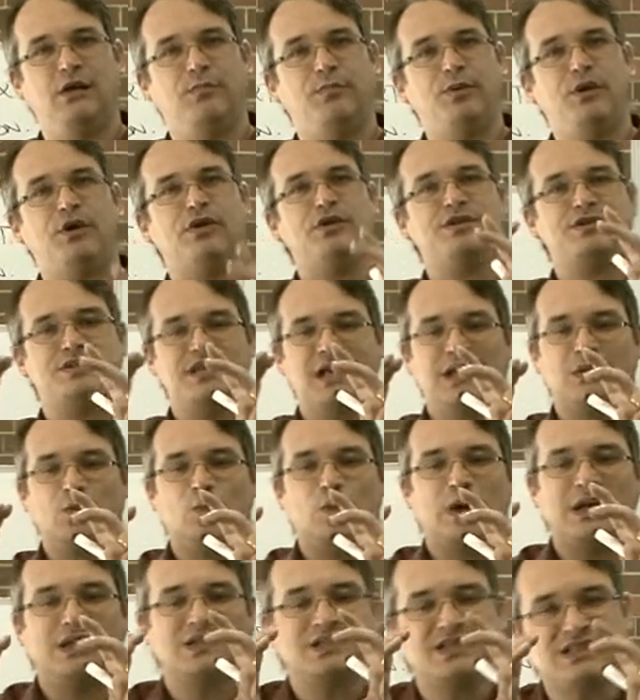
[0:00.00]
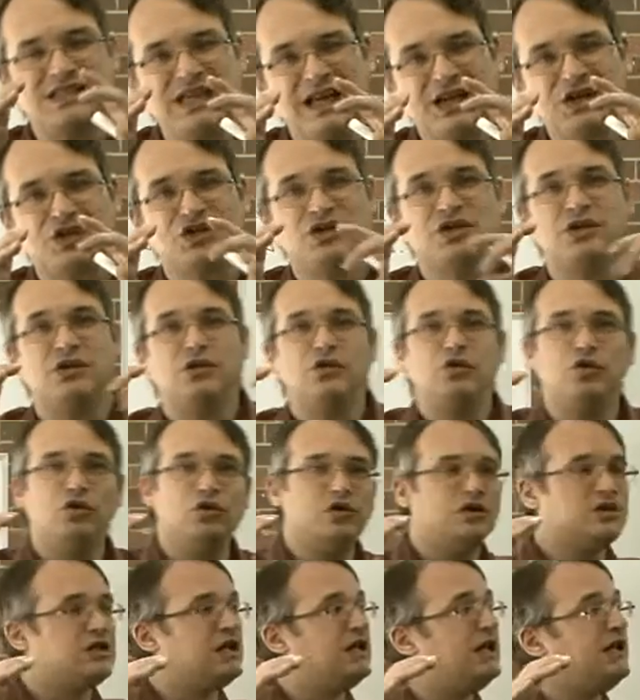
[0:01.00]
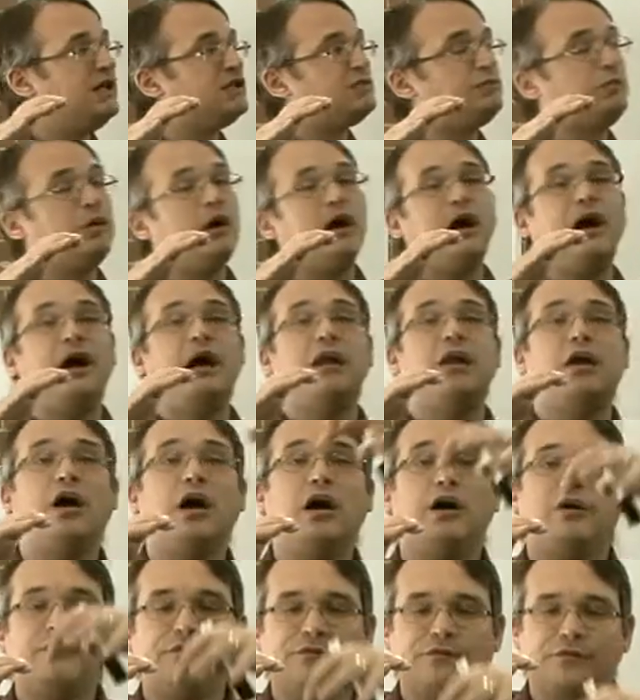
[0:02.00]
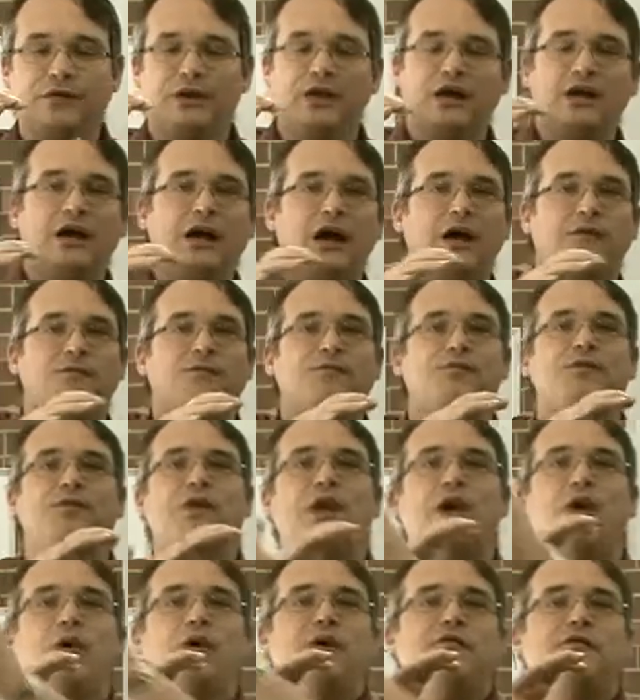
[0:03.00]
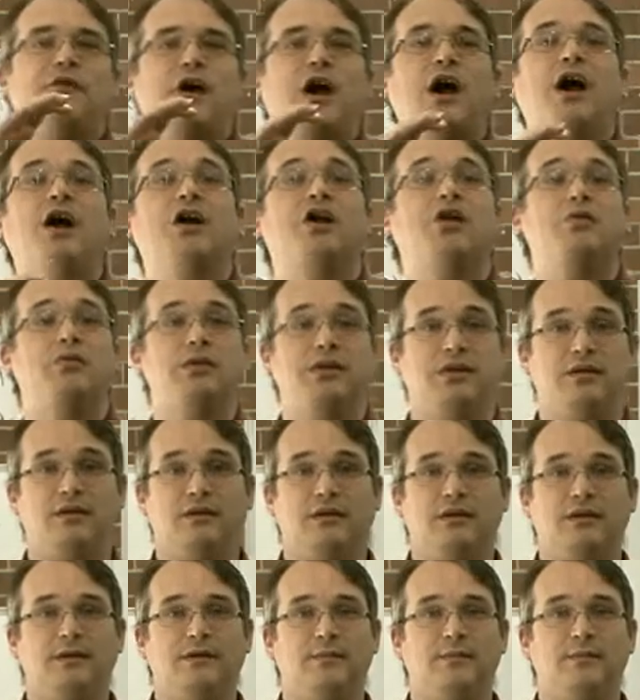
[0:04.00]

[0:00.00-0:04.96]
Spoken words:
Because that one section usually is part of a flow of argument.